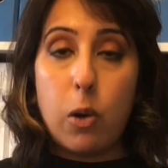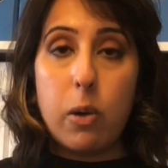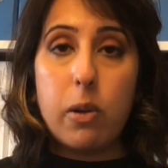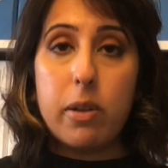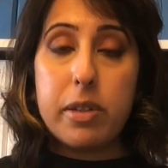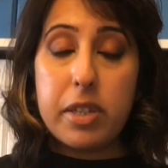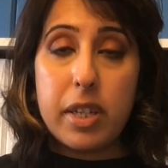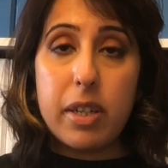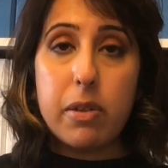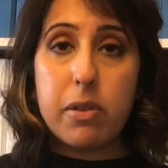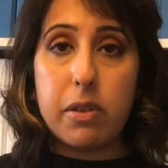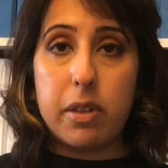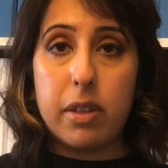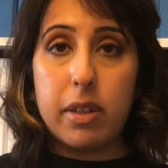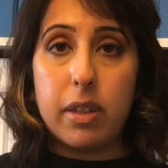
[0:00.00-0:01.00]
All
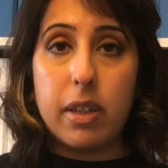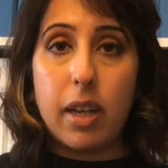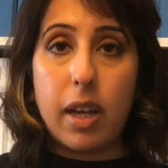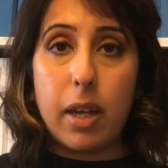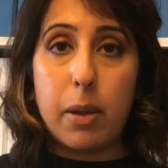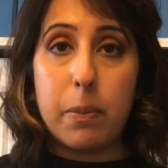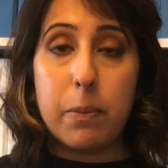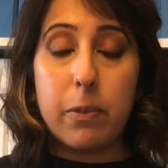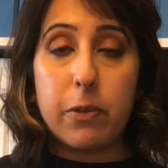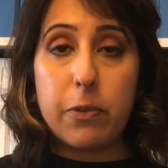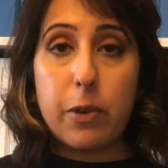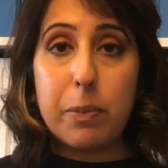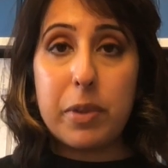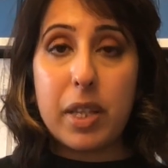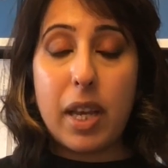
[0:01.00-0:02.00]
children
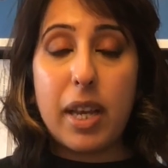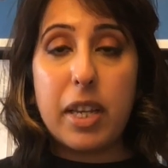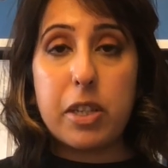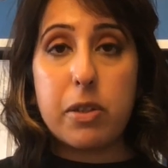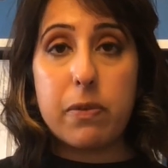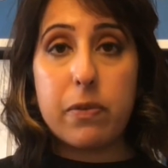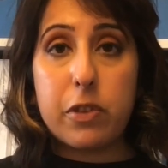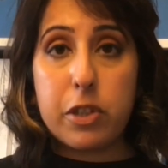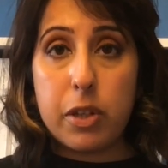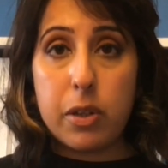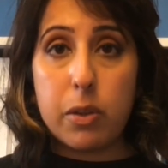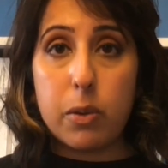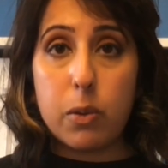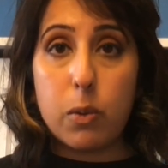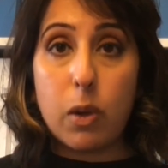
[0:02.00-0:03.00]
from the age of
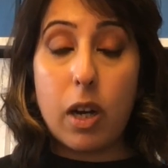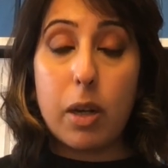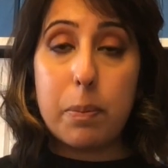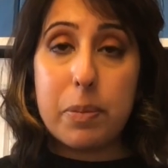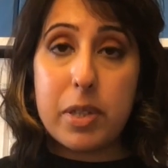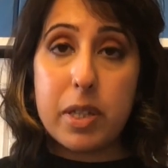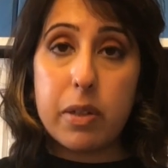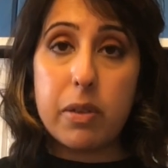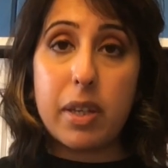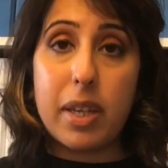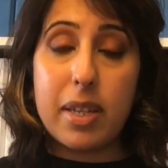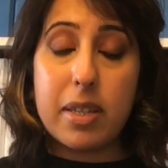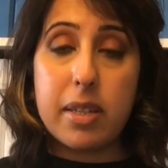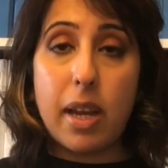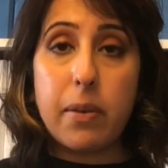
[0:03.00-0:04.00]
2 up till year
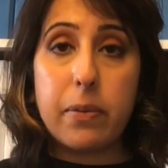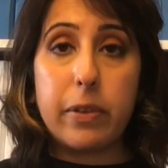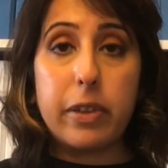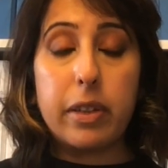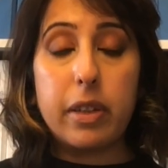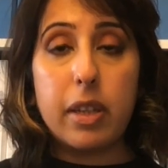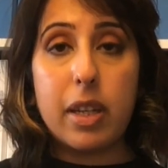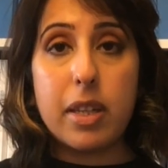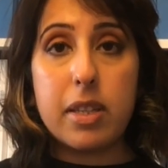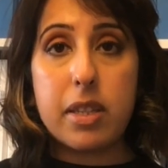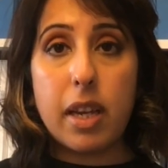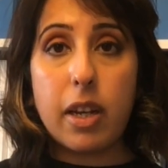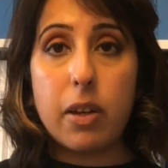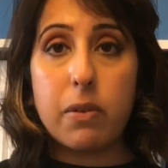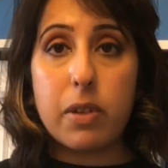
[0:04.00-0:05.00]
7 in
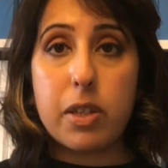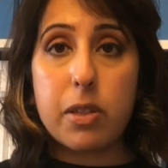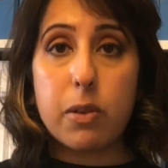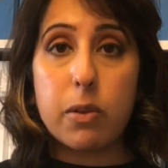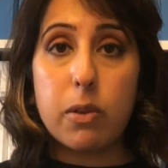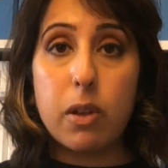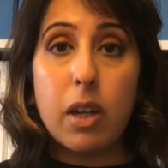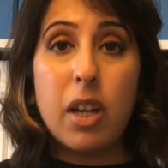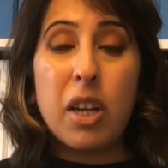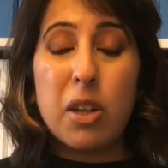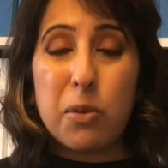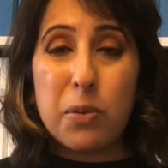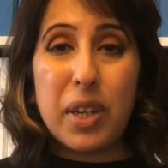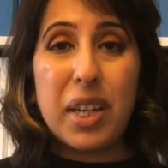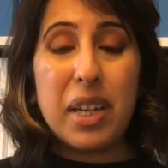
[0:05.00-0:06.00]
secondary school
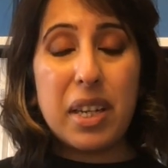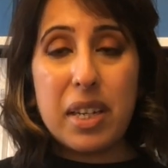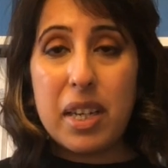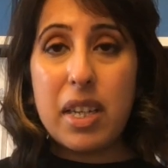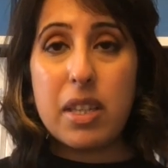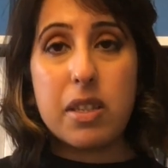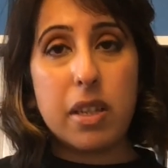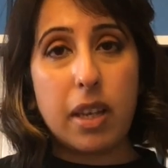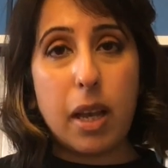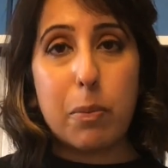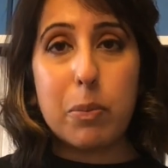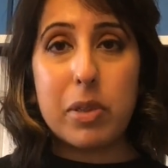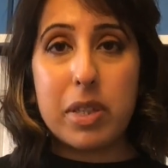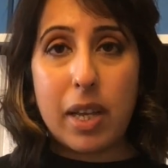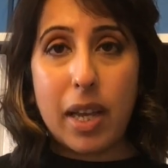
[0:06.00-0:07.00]
really need to get
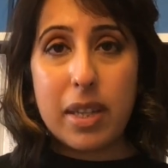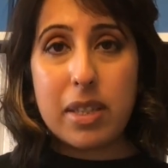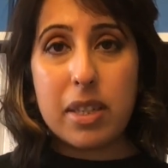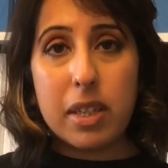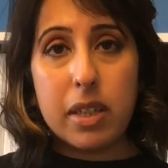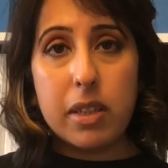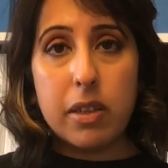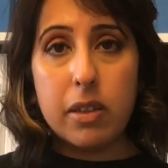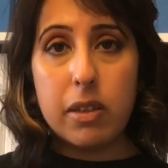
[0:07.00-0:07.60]
protected.